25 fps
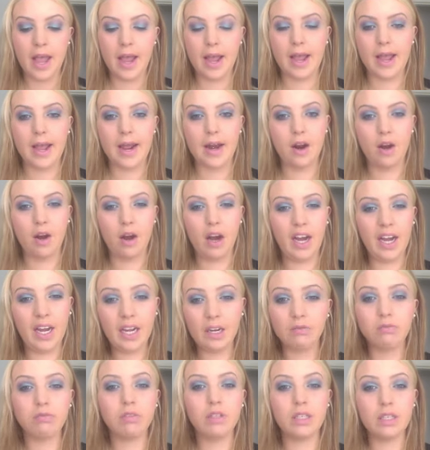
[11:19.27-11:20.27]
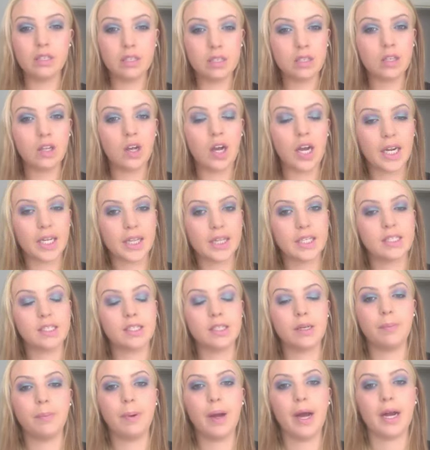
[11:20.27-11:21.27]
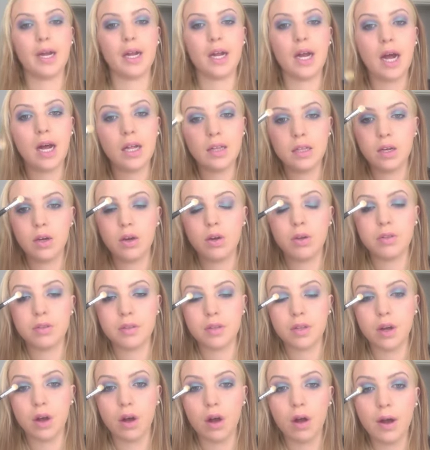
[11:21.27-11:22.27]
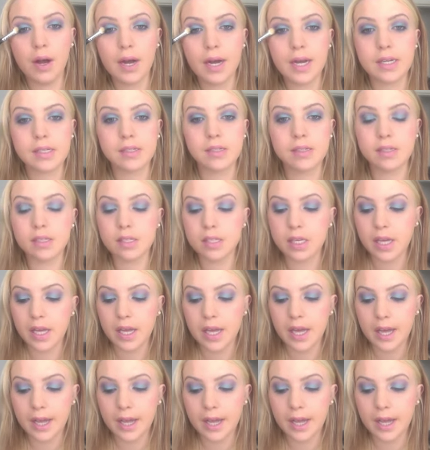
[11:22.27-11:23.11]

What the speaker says: And I really like this to pack colour on the eyes.